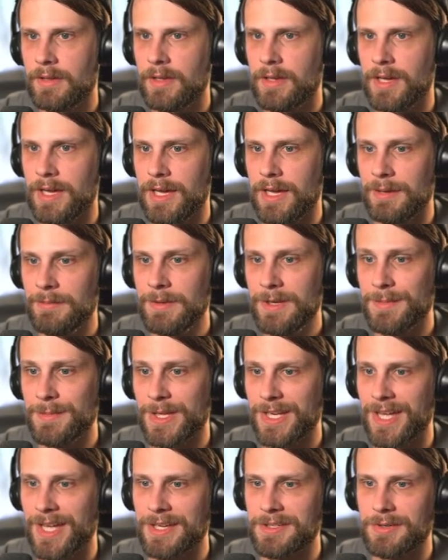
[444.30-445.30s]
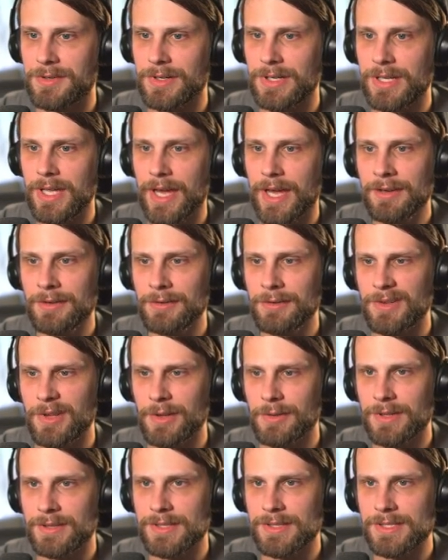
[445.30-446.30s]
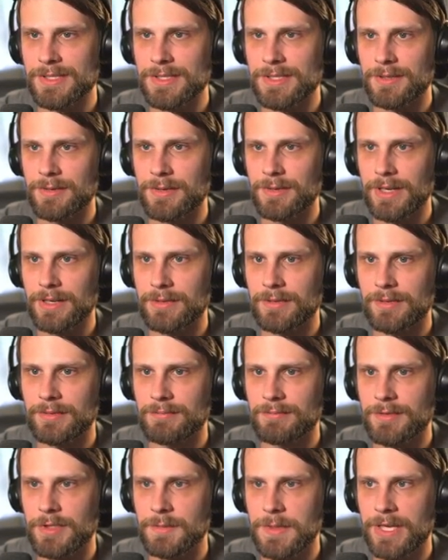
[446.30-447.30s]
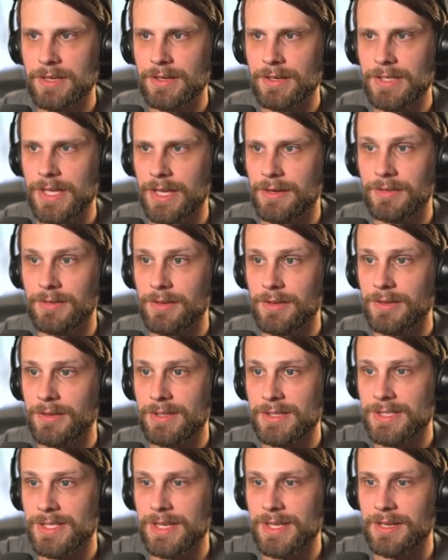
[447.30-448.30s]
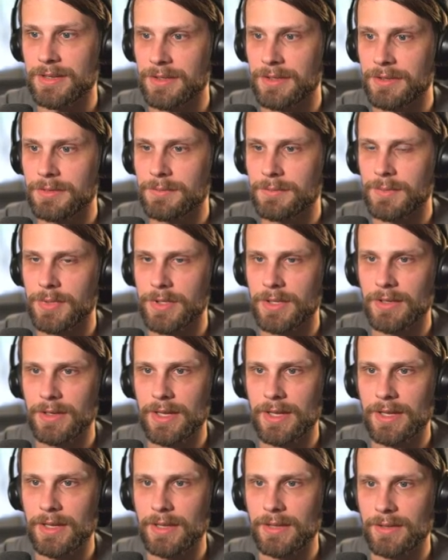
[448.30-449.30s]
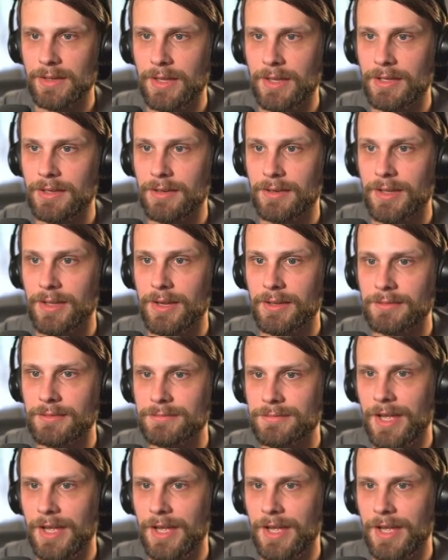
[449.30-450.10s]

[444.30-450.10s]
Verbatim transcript: I'm in a Menagerie. I don't know that this is correct, to be honest. I don't know that it's that good, but I like it a lot.